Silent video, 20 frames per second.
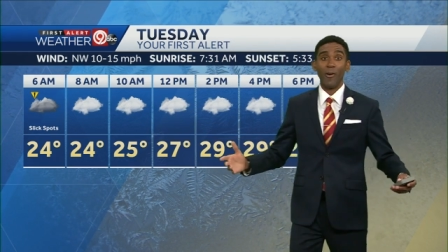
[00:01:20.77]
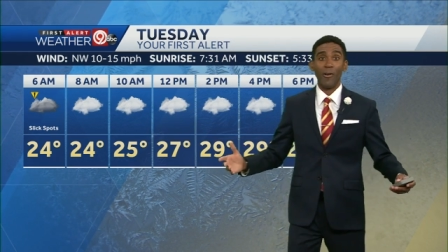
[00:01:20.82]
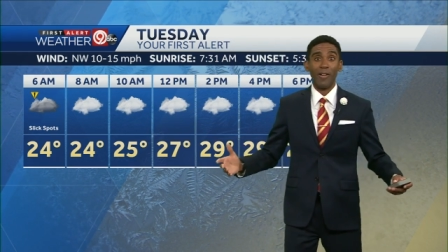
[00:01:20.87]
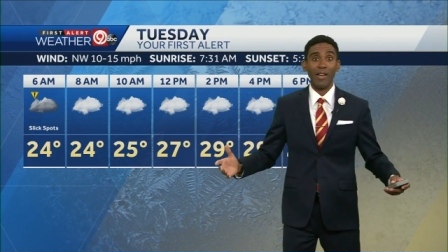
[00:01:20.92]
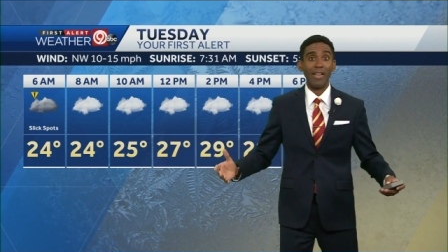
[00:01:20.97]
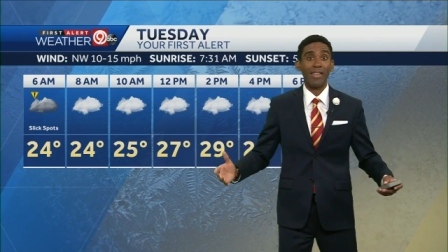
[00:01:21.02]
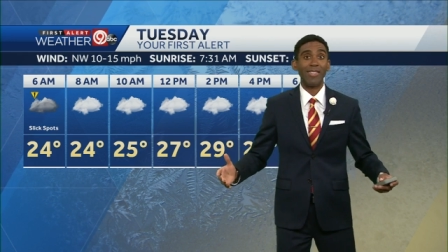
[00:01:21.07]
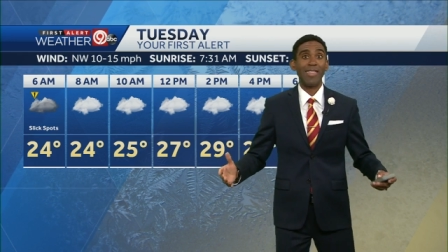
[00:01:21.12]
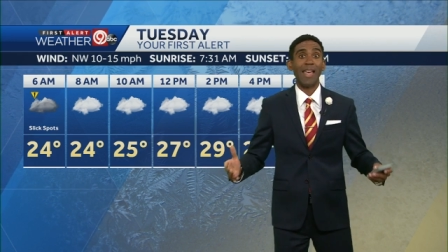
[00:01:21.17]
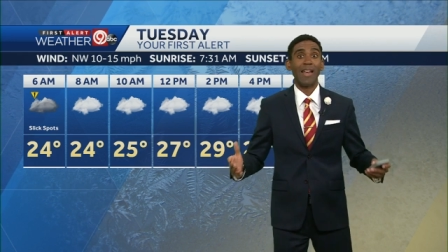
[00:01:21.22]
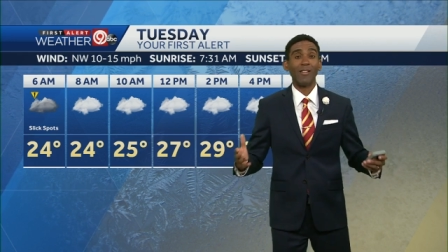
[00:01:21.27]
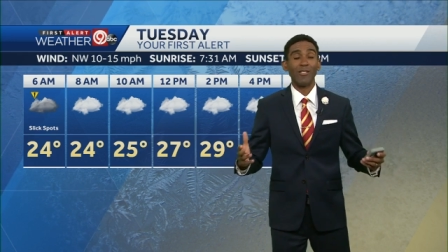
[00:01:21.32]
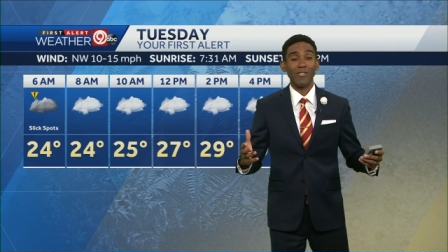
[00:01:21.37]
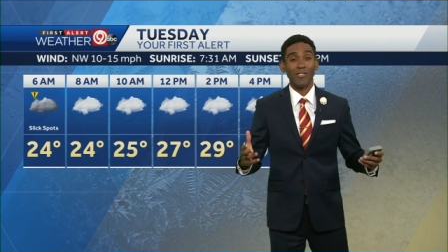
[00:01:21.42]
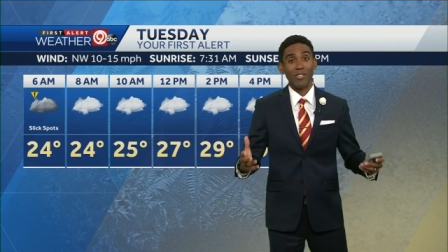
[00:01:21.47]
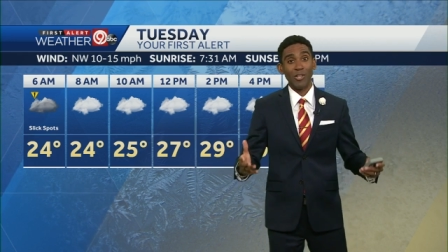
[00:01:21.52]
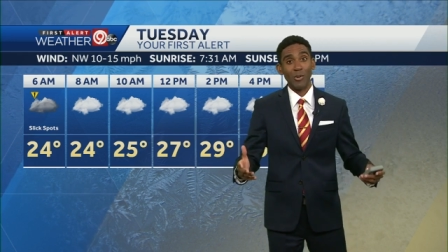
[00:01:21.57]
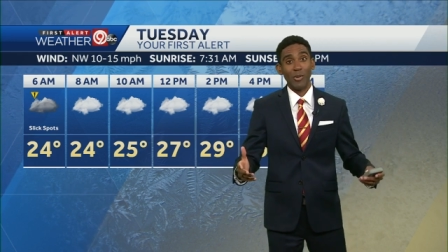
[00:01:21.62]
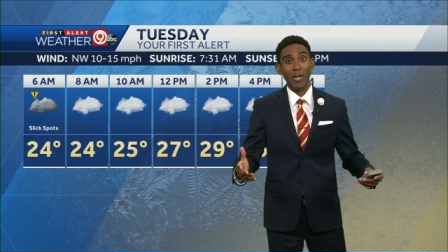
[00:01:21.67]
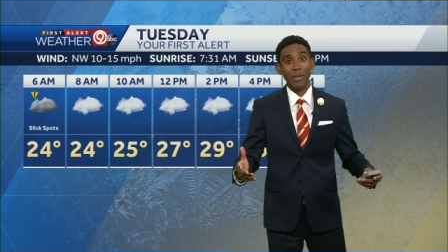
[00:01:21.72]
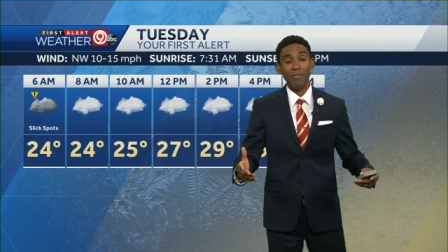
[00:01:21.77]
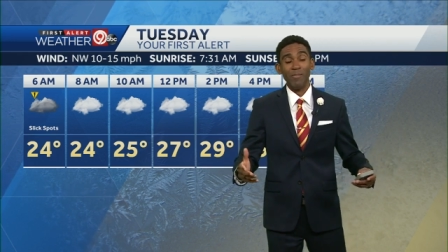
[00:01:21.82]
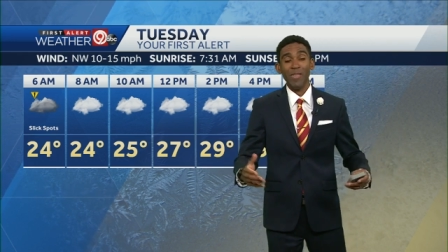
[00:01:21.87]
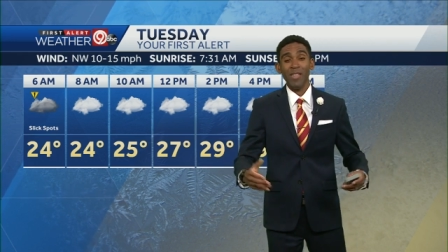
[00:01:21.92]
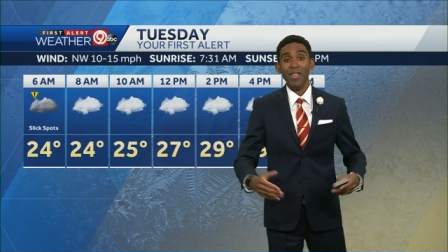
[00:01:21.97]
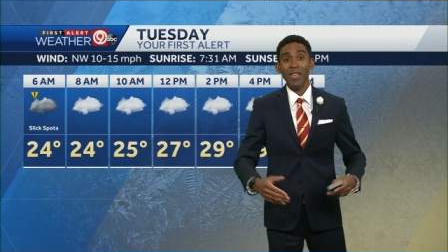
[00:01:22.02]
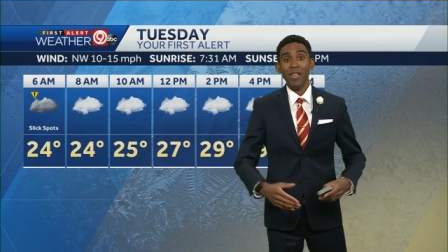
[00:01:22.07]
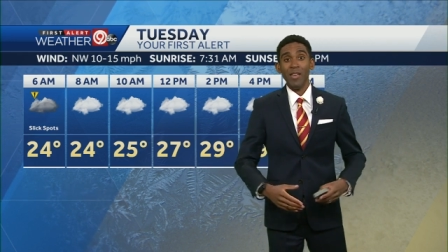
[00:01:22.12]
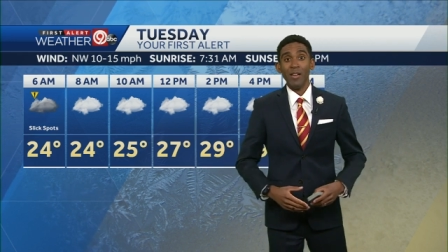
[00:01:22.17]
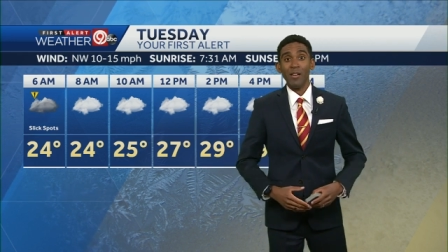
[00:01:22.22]
thirty. That'll do it
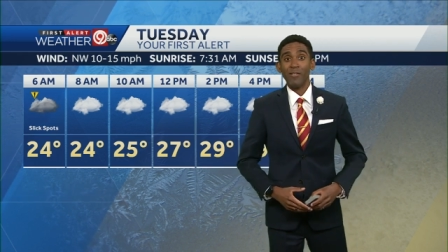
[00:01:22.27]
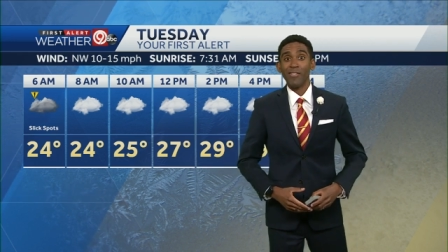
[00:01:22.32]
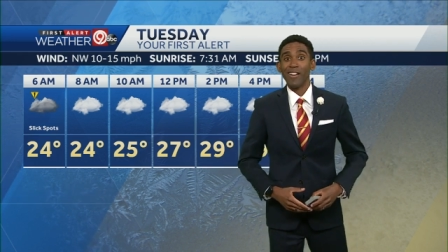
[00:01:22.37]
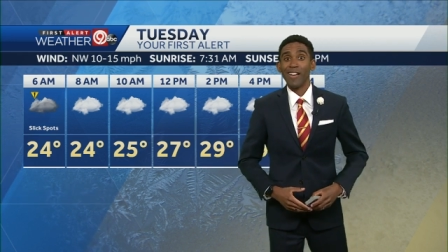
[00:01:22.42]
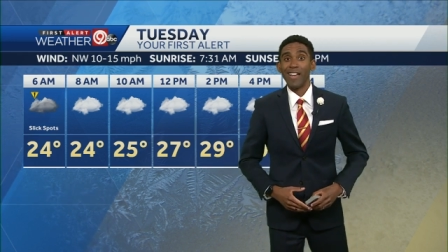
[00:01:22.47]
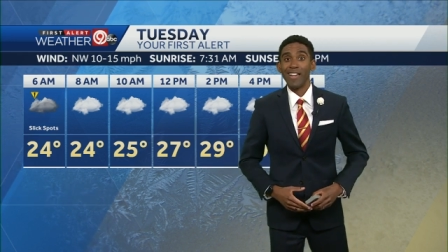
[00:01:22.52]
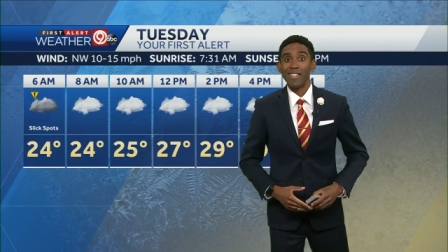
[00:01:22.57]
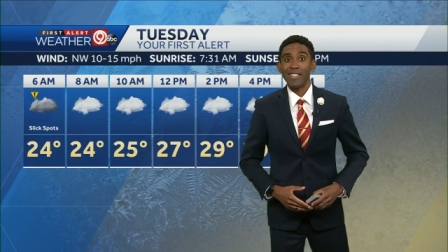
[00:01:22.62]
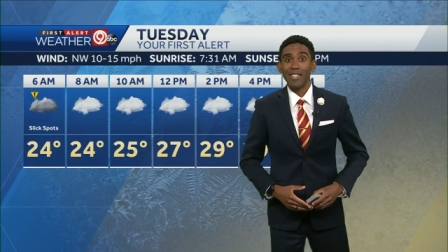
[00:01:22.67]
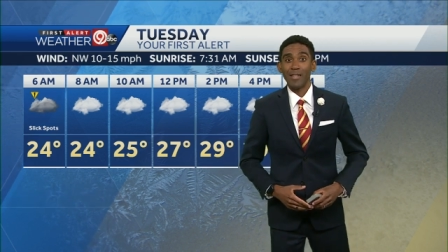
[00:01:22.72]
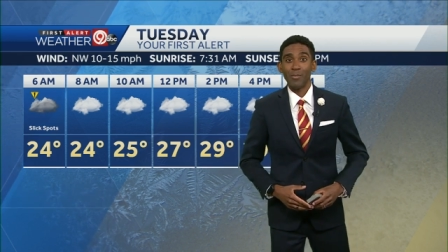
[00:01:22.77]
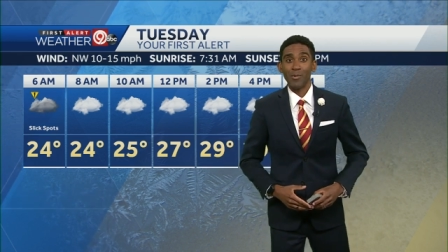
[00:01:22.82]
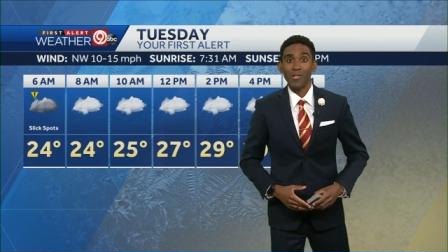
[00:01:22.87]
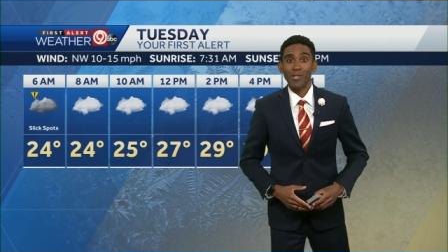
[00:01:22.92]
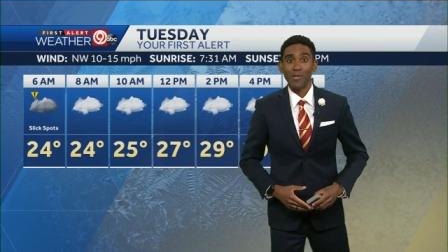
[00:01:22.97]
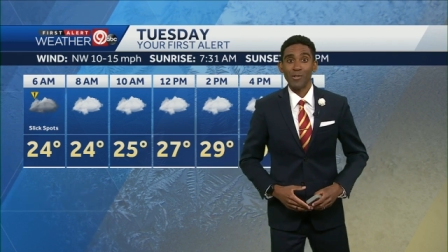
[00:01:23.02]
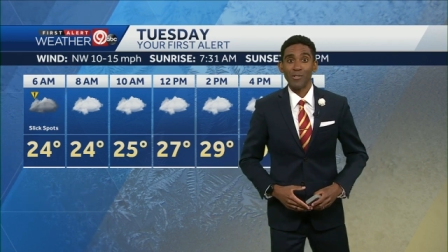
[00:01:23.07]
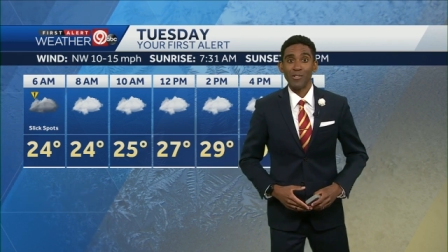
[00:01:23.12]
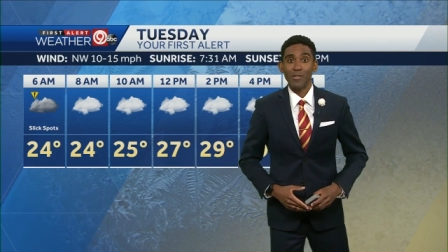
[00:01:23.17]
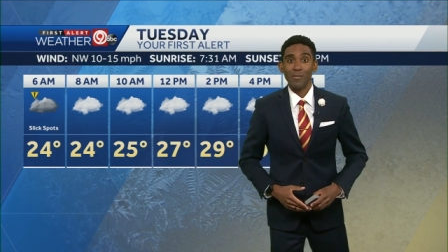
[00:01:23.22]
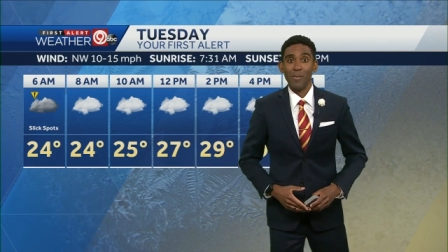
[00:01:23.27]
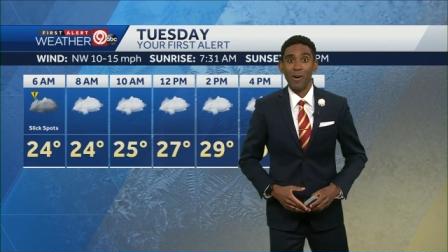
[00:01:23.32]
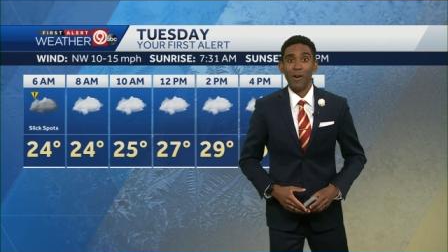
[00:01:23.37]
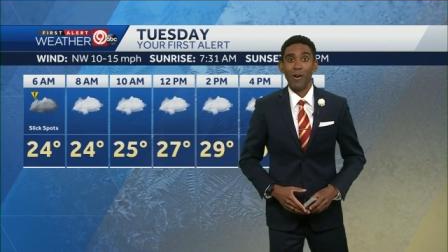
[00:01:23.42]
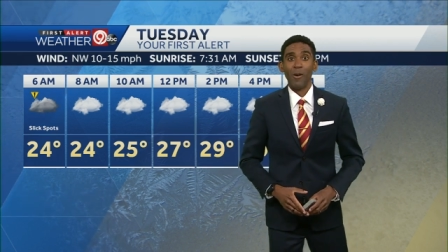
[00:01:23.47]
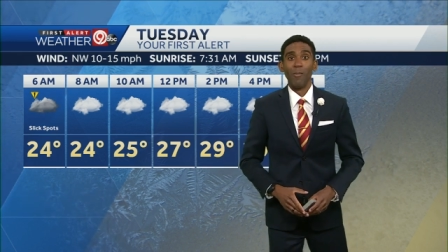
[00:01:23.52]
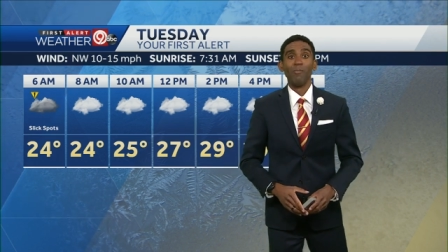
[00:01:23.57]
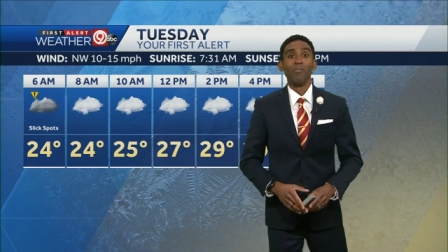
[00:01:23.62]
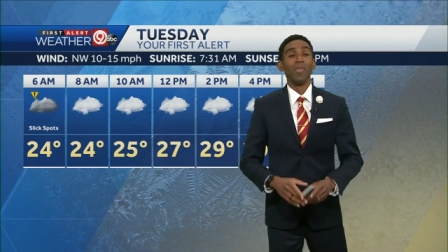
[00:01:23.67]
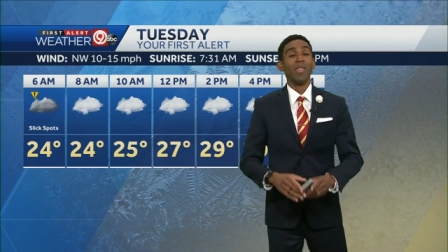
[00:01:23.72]
for high temperatures
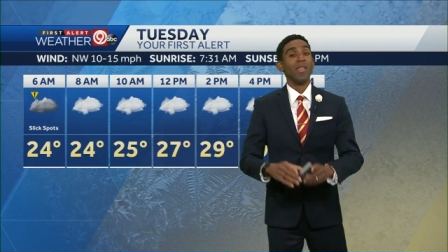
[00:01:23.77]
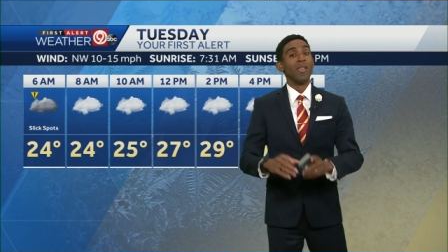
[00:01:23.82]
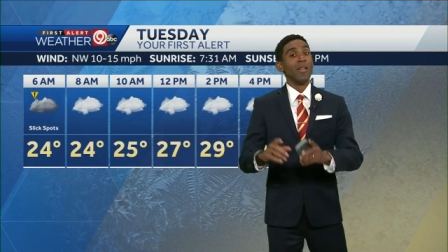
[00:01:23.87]
tomorrow.